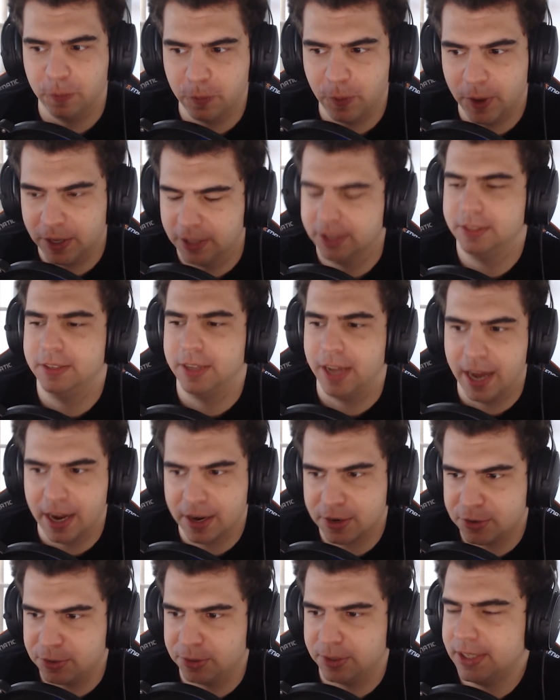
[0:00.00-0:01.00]
well,
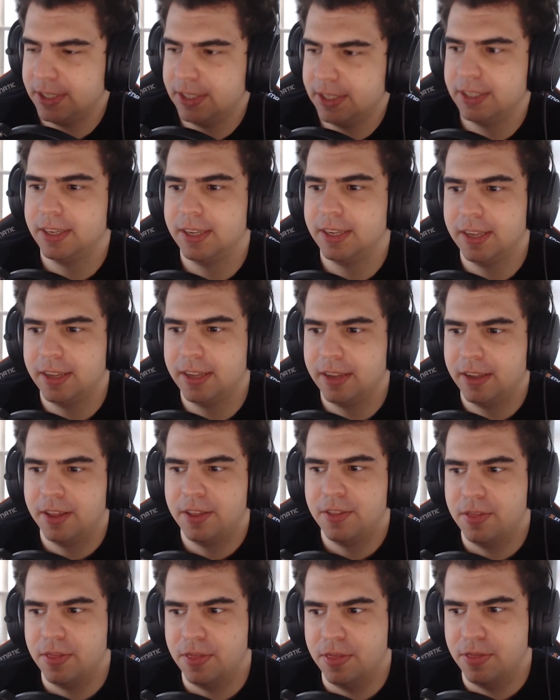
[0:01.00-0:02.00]
actually,
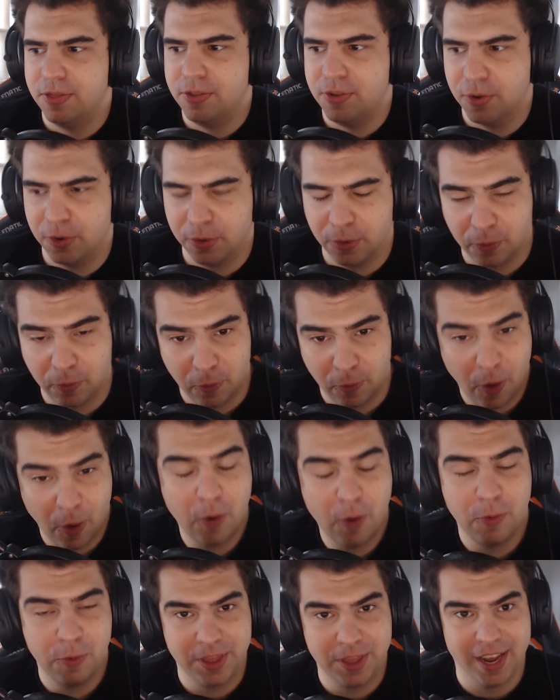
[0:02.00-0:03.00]
you're not
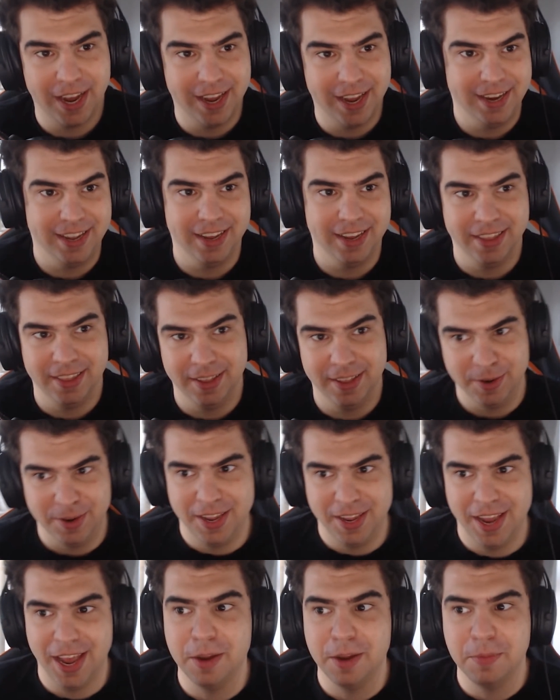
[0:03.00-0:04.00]
wrong with the idea that
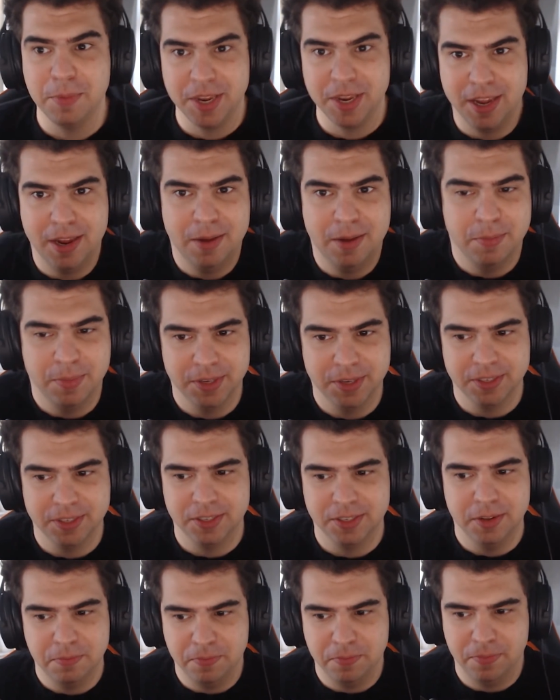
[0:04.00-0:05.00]
the enemy team
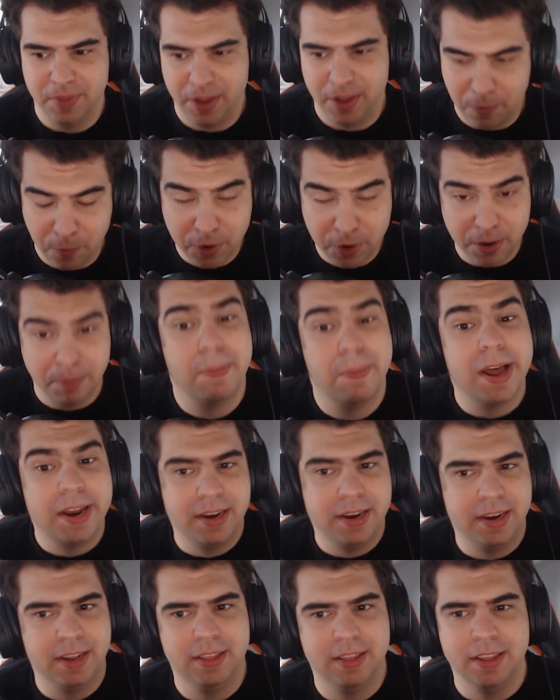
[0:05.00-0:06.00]
is, we're
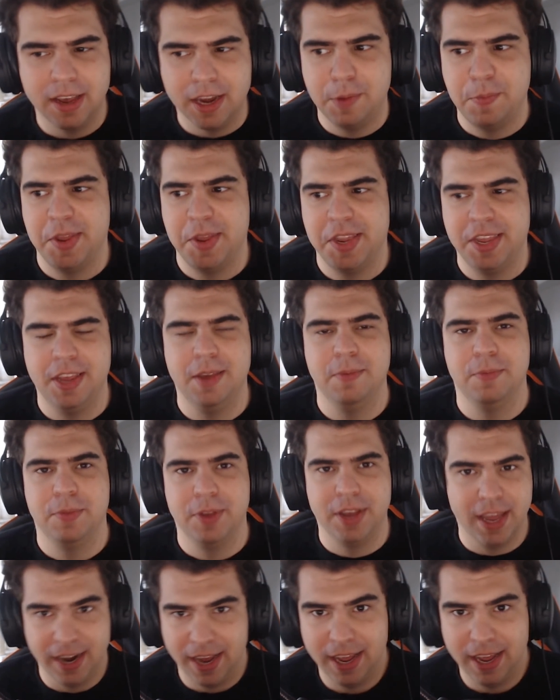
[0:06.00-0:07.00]
demanding the enemy team
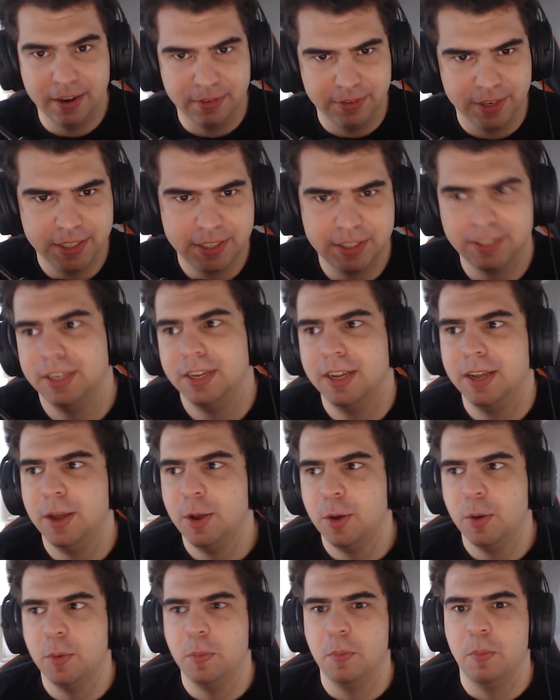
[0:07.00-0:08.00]
to get ahead of us,
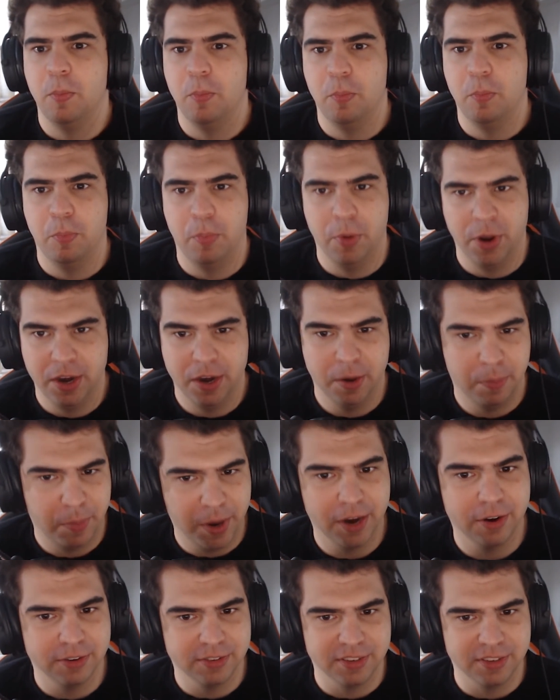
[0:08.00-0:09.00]
but it
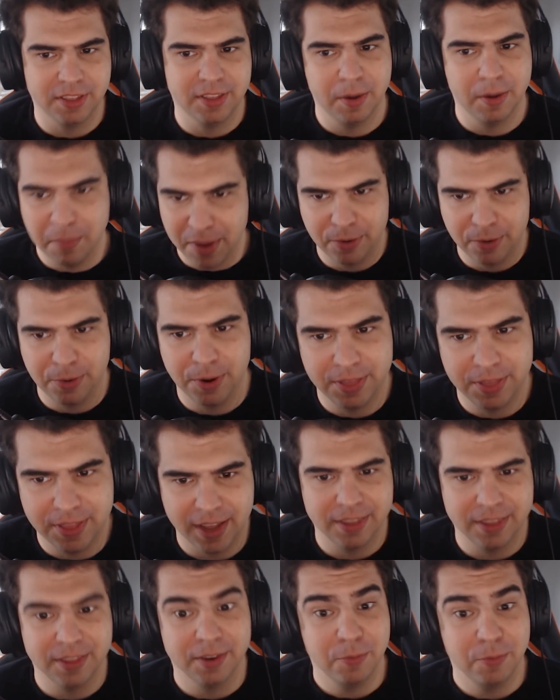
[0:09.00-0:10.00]
appears that they're better at
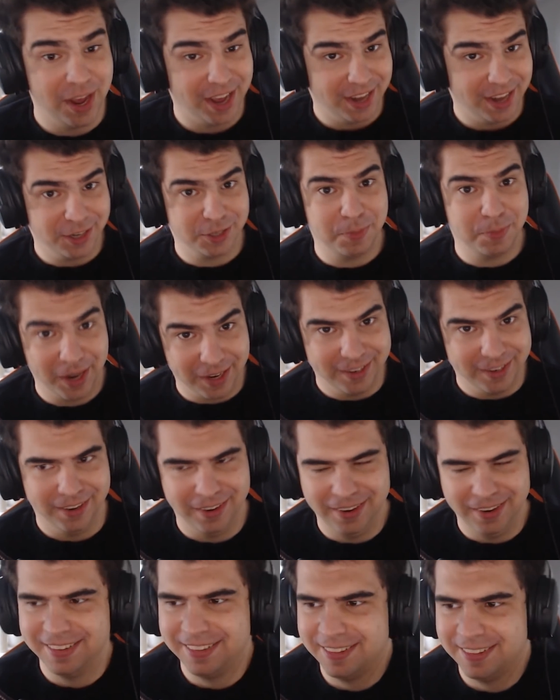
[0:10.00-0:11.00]
that than we had
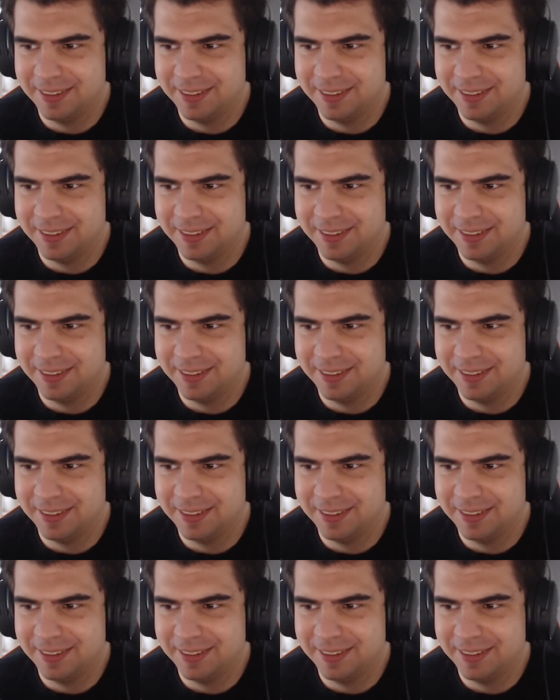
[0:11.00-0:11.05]
expected.